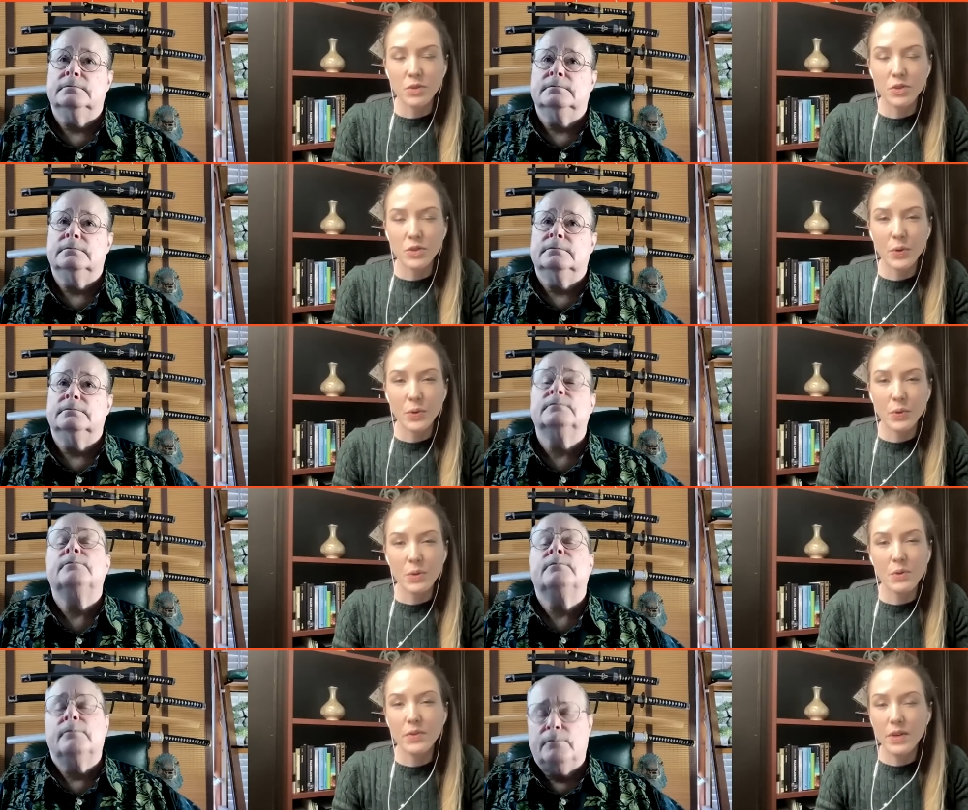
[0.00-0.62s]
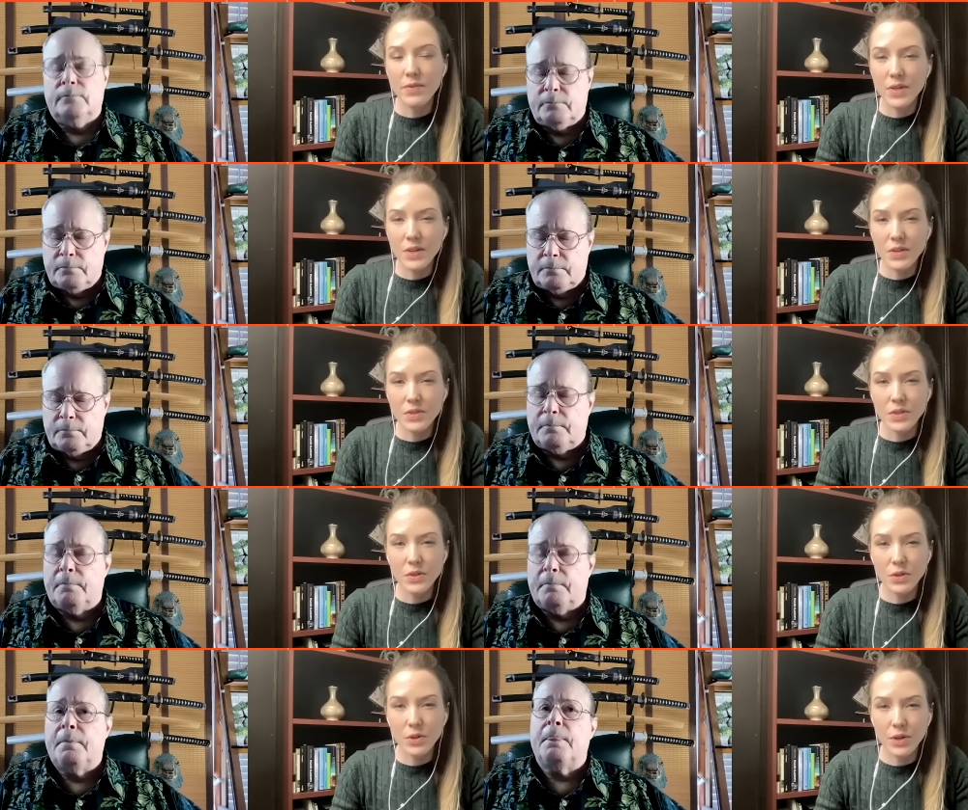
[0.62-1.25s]
Speaker 1: So, you've given
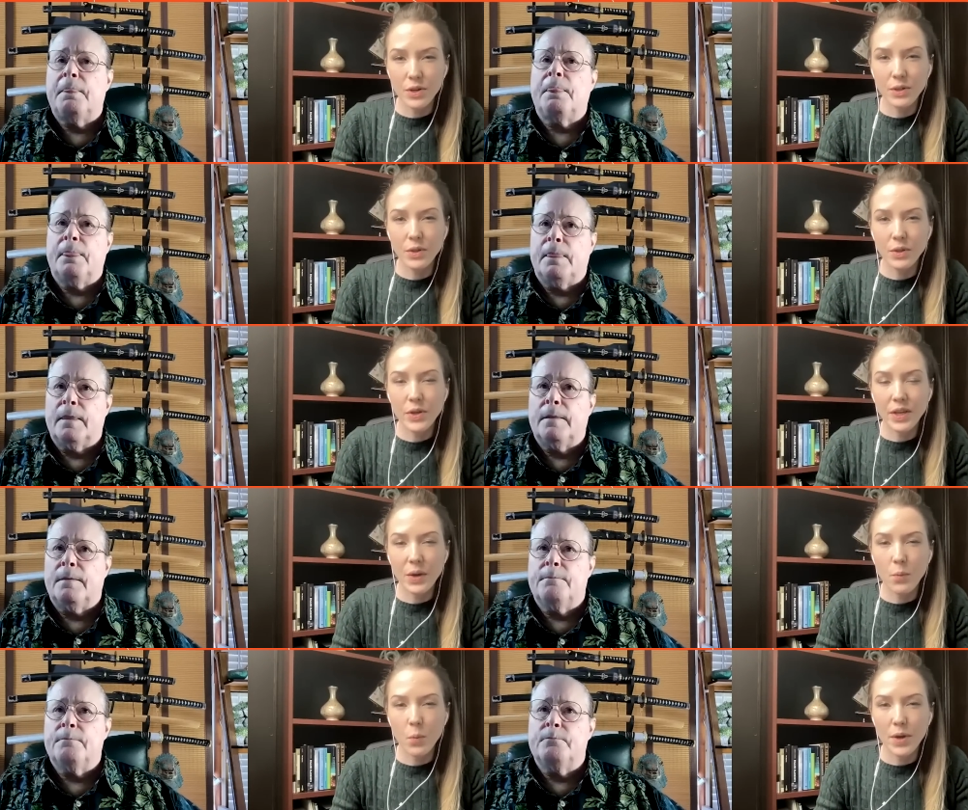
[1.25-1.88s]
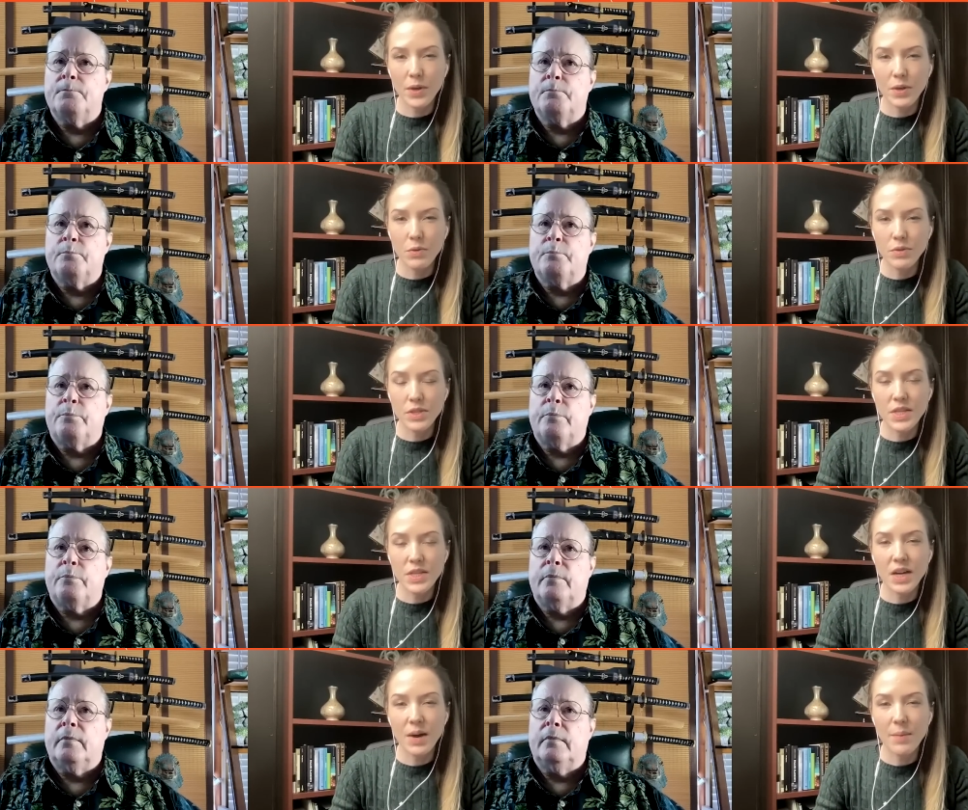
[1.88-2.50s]
us a good look at what you
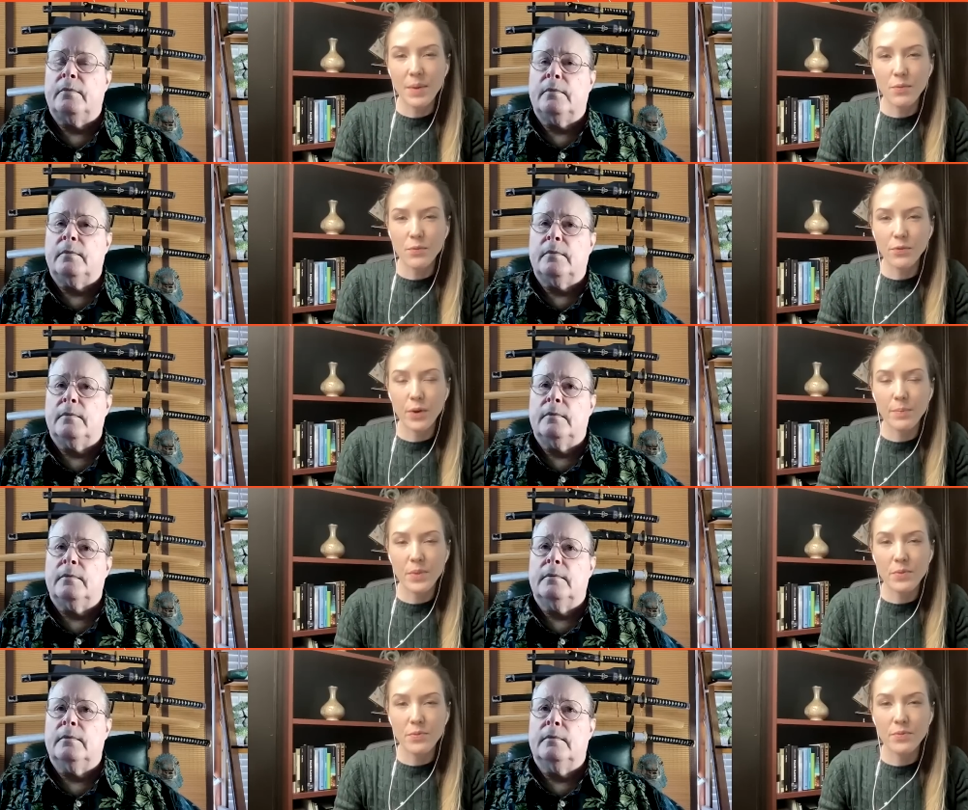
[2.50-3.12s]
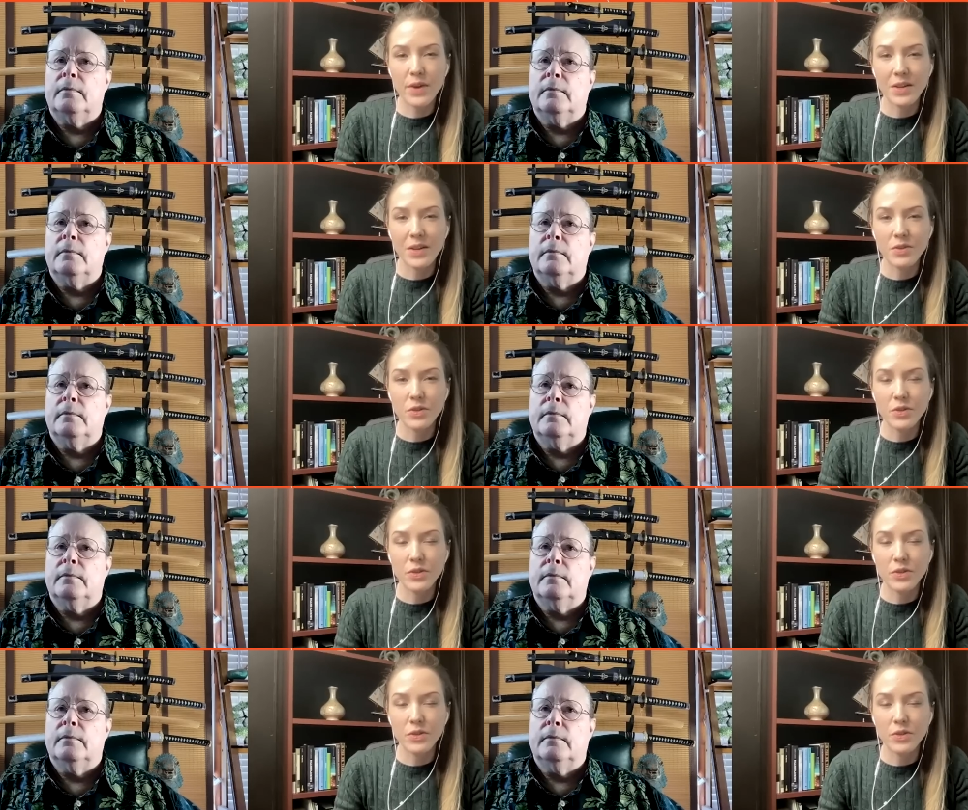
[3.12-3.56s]
see coming from the Fed.